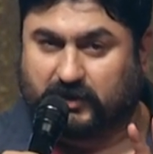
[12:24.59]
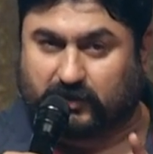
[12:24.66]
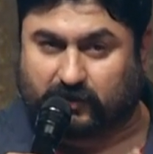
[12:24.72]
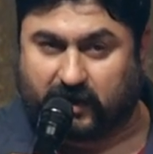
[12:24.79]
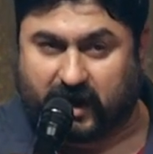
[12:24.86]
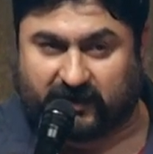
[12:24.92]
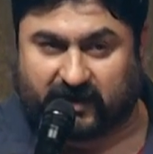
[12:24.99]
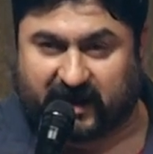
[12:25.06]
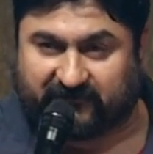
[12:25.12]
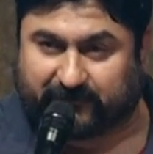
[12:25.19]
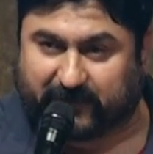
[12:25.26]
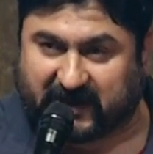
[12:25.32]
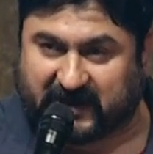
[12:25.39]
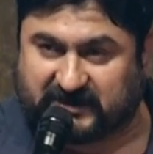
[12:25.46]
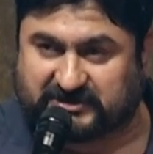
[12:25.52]
You got to
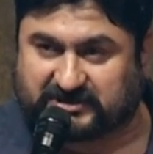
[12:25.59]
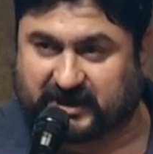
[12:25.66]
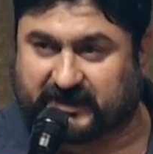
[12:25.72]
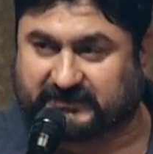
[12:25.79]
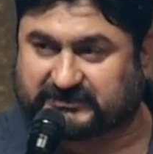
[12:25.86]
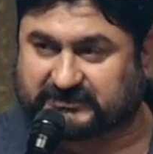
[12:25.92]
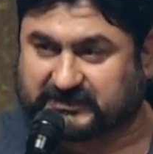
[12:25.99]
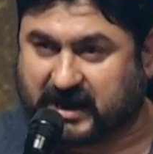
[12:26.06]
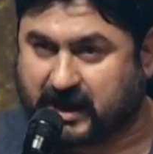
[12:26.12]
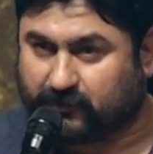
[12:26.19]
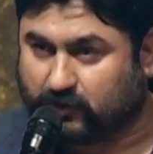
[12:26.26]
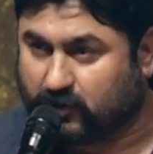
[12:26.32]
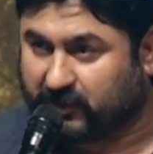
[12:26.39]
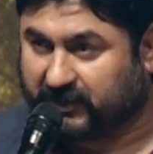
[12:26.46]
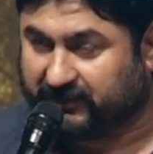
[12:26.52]
have patience. Now
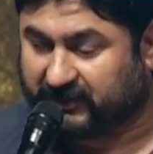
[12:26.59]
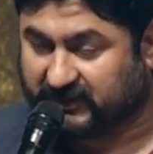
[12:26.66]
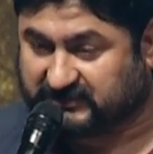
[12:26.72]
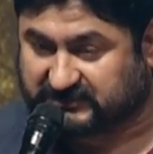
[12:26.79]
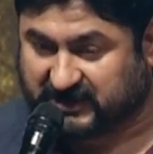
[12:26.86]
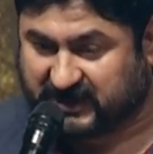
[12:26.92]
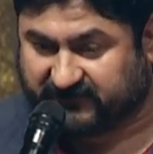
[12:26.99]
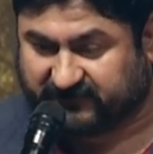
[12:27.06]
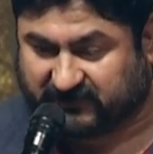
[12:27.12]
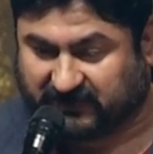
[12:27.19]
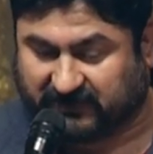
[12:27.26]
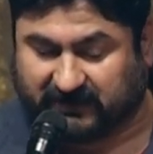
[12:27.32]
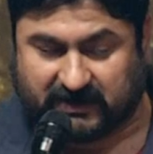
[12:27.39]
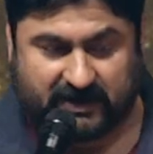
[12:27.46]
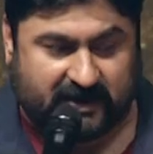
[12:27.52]
you are in the
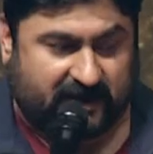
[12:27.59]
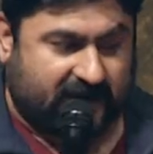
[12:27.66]
safety.